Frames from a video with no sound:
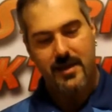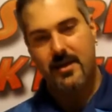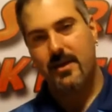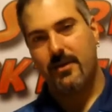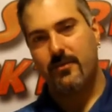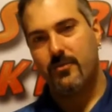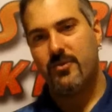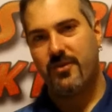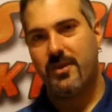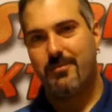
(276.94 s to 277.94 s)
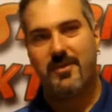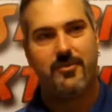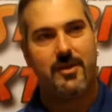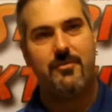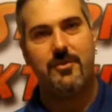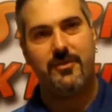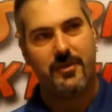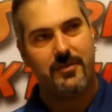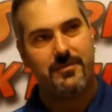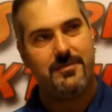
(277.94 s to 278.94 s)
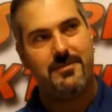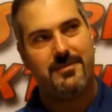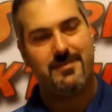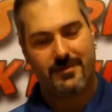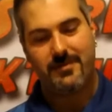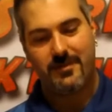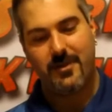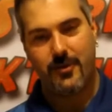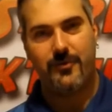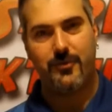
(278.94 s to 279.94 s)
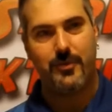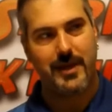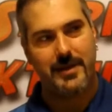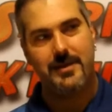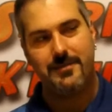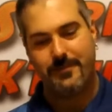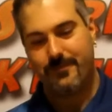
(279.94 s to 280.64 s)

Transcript: yeah, when you shake, make sure you have good seal. Or else do what I did.